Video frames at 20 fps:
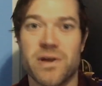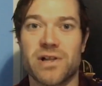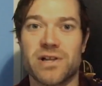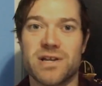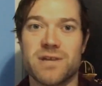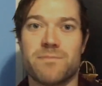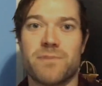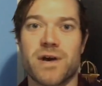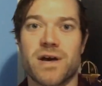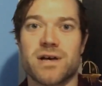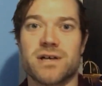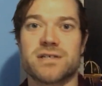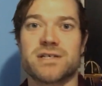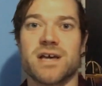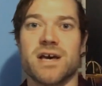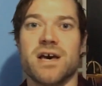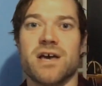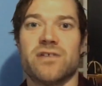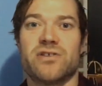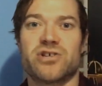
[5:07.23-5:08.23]
Melody
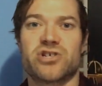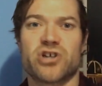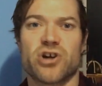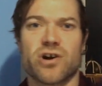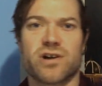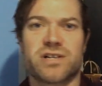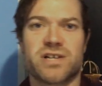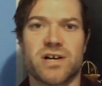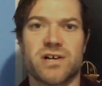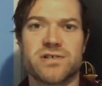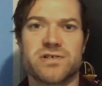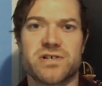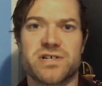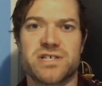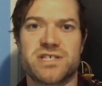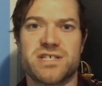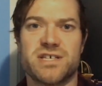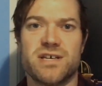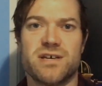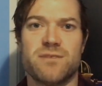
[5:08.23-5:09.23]
bails, the shark tells her
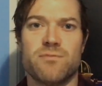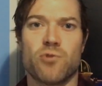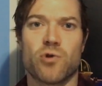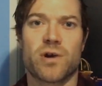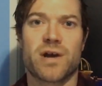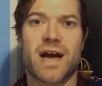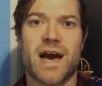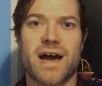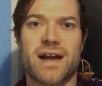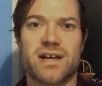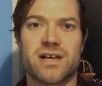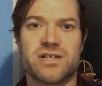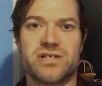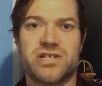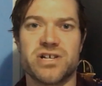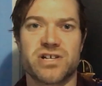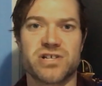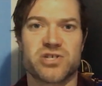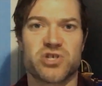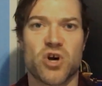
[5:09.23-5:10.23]
to see Morgana
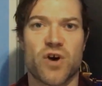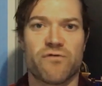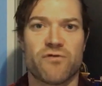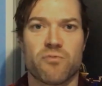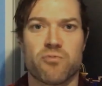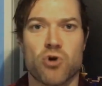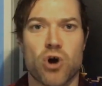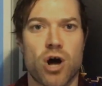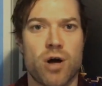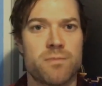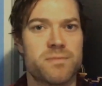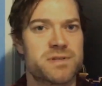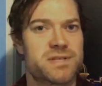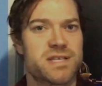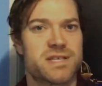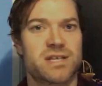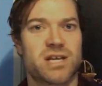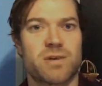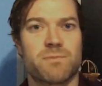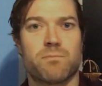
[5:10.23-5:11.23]
and she can solve her problems.
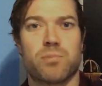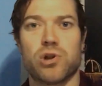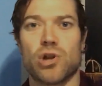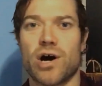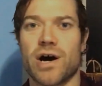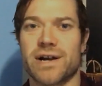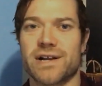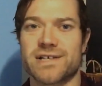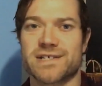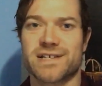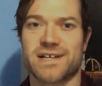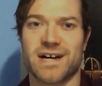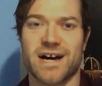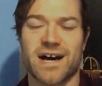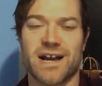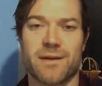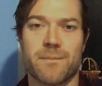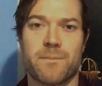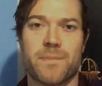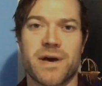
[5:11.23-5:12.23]
This plot is
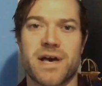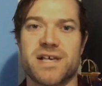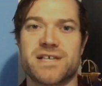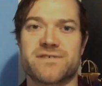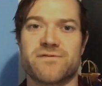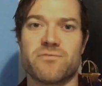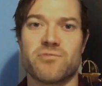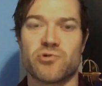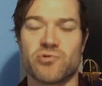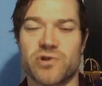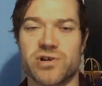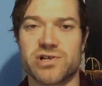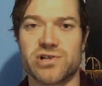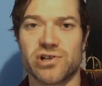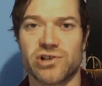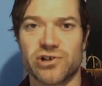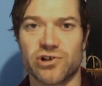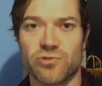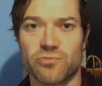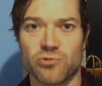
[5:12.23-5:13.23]
cut and paste from the
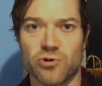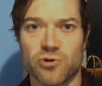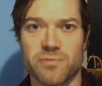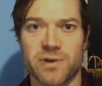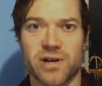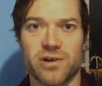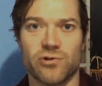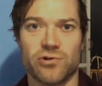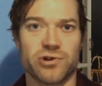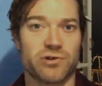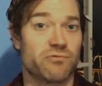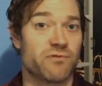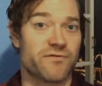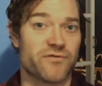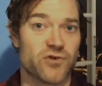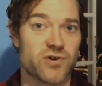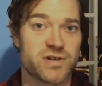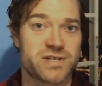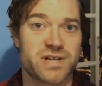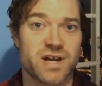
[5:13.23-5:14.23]
original Little Mermaid, only
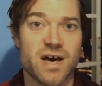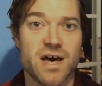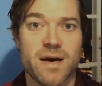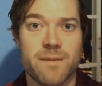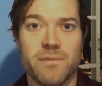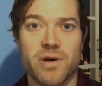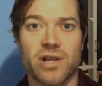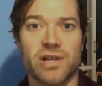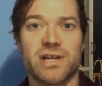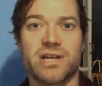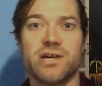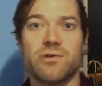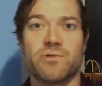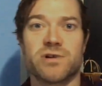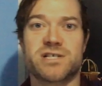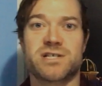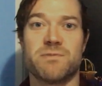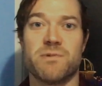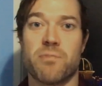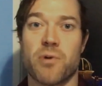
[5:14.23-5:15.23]
reversed. Melody Melody
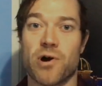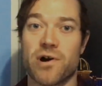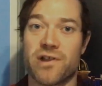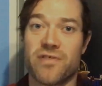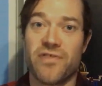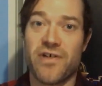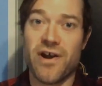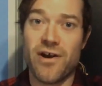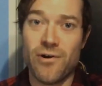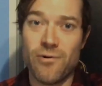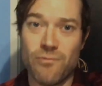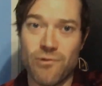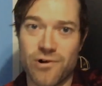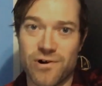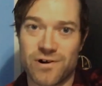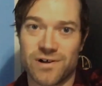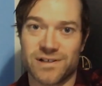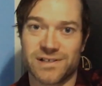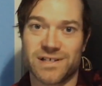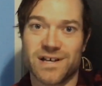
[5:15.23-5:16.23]
wants to be part of their
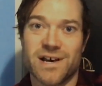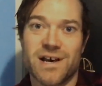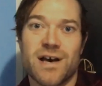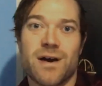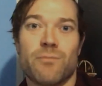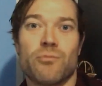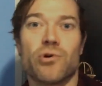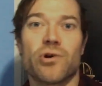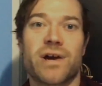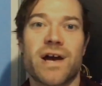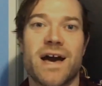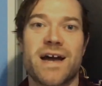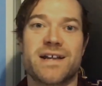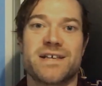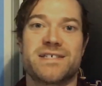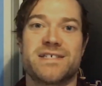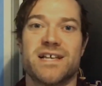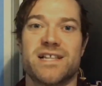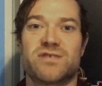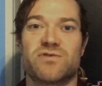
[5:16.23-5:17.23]
world.
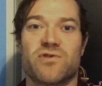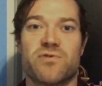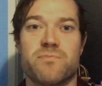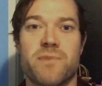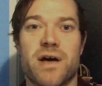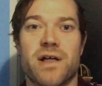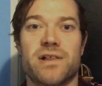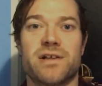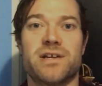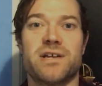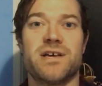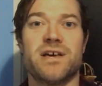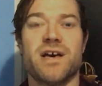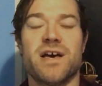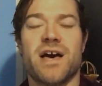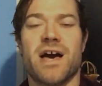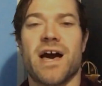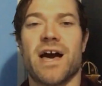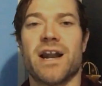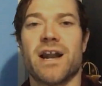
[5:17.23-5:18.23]
Morgana sits with Melody,
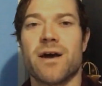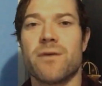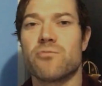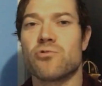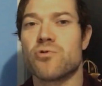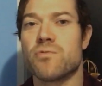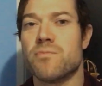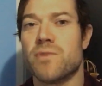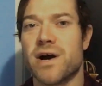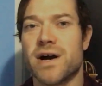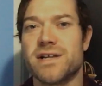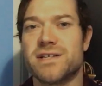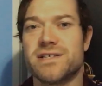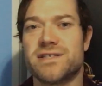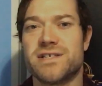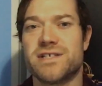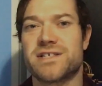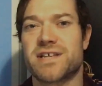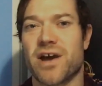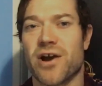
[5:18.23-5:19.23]
and I'm
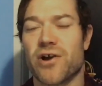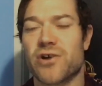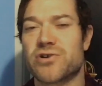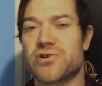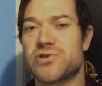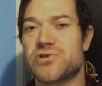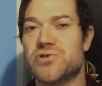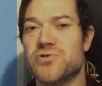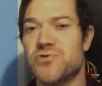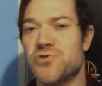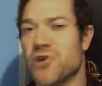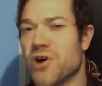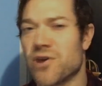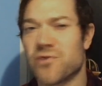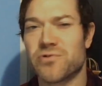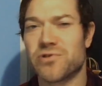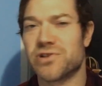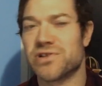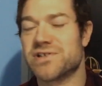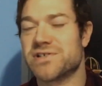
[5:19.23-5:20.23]
reminded these characters do
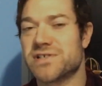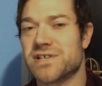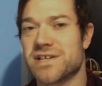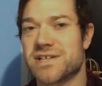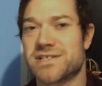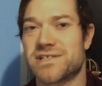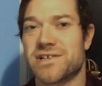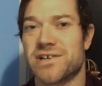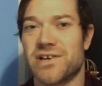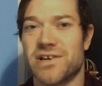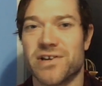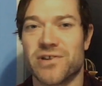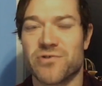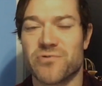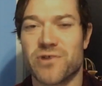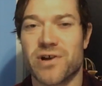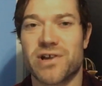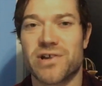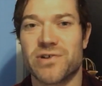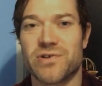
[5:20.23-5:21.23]
not really exist in
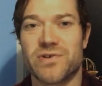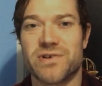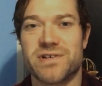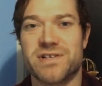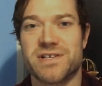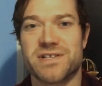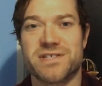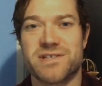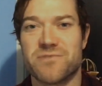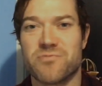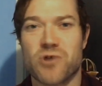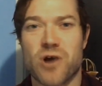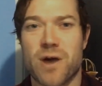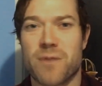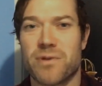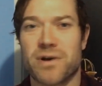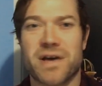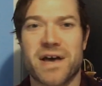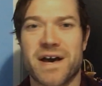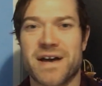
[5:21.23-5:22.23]
the regular Disney
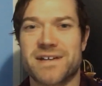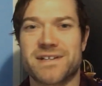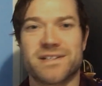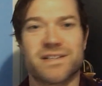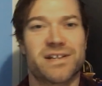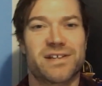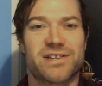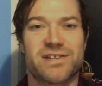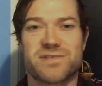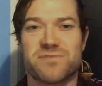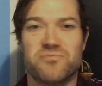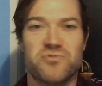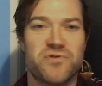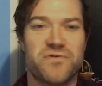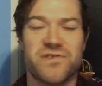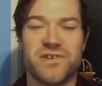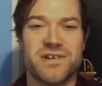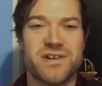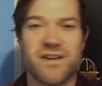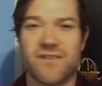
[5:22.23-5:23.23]
propaganda. Like, this
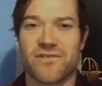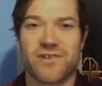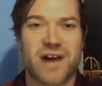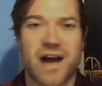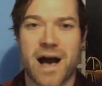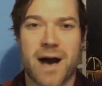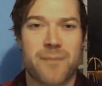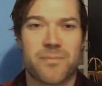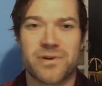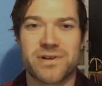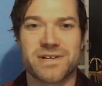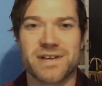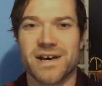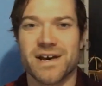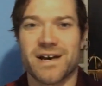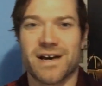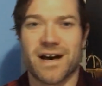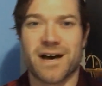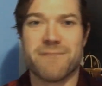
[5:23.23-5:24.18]
movie never happened.